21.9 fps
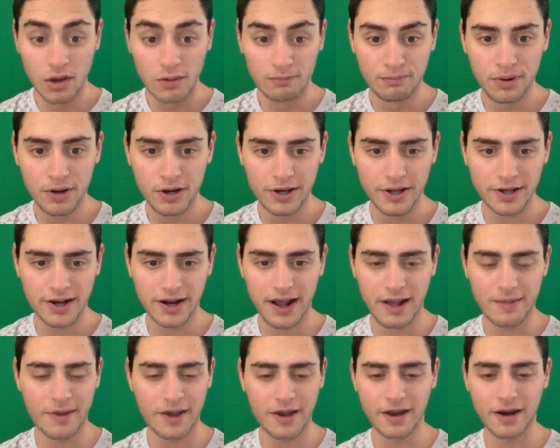But
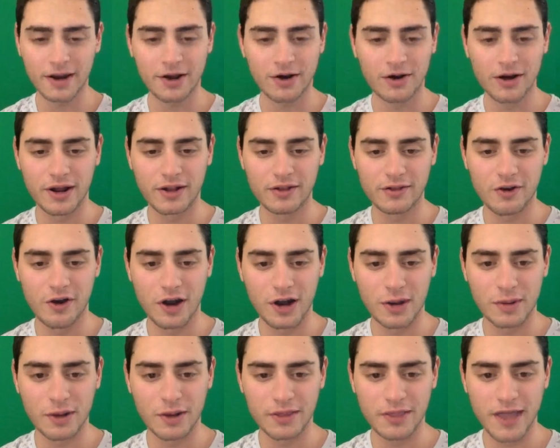I'm not going to go ahead and talk
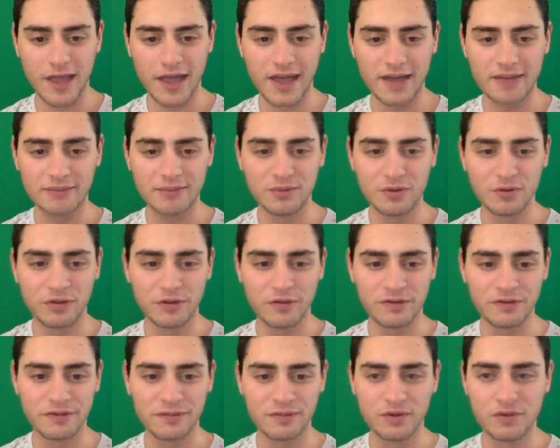about that.
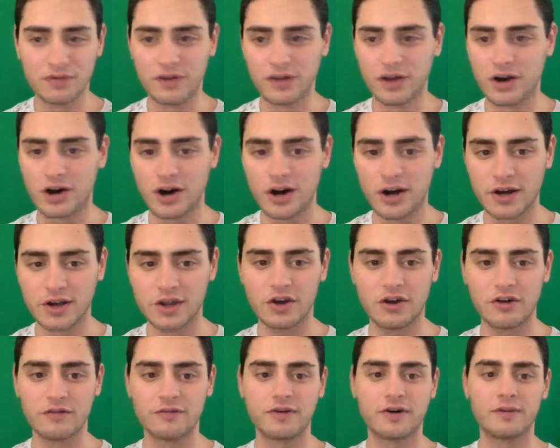Moving on,
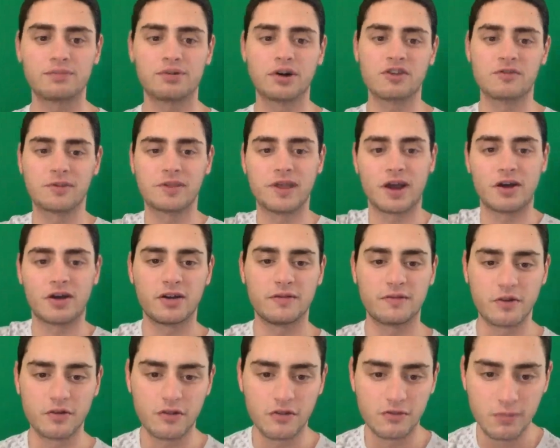you have Presbyterian
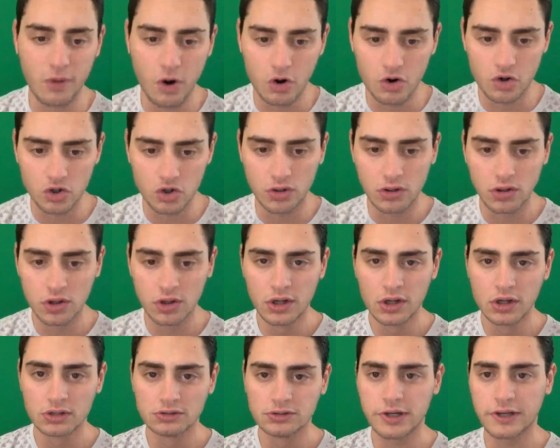versus Marshall.
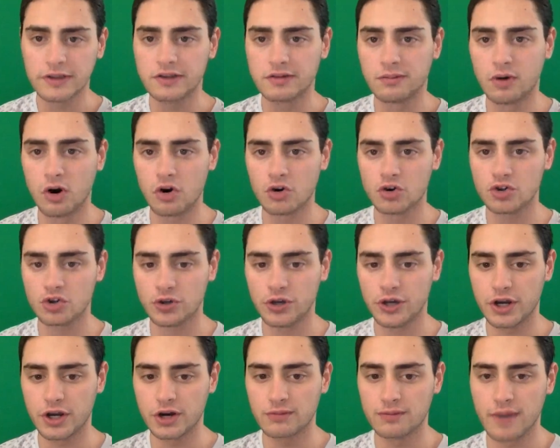Lean to Marshall
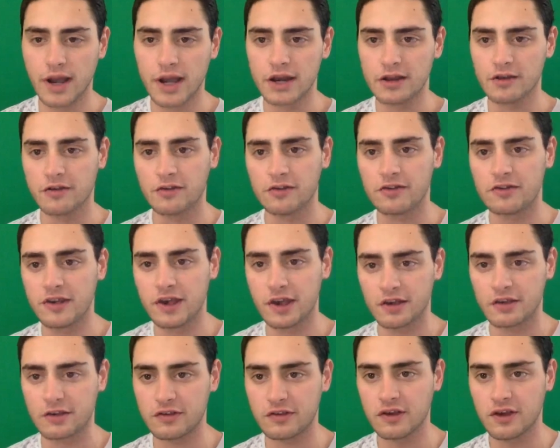here,
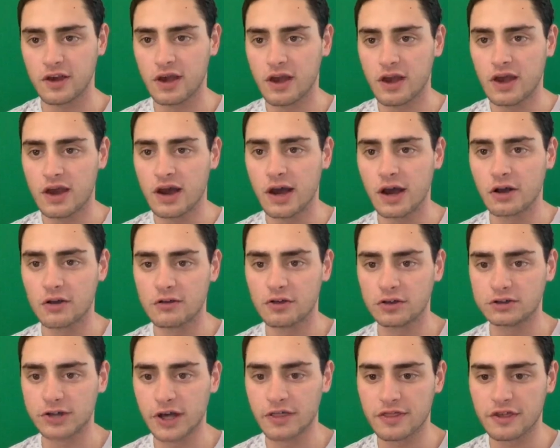-6. I
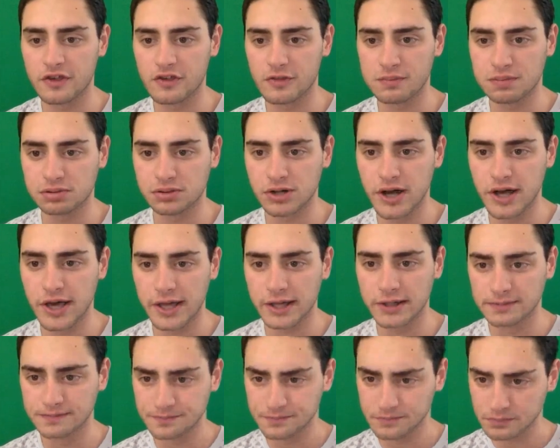also like this
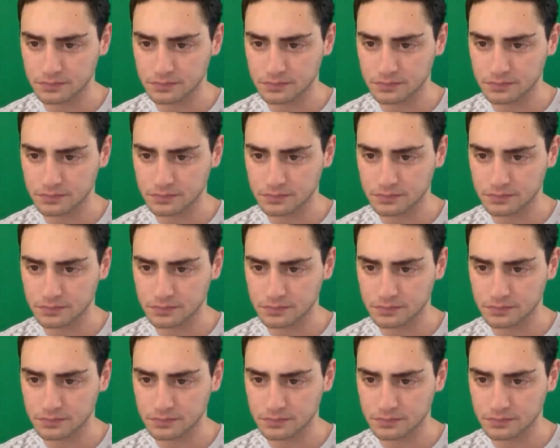play,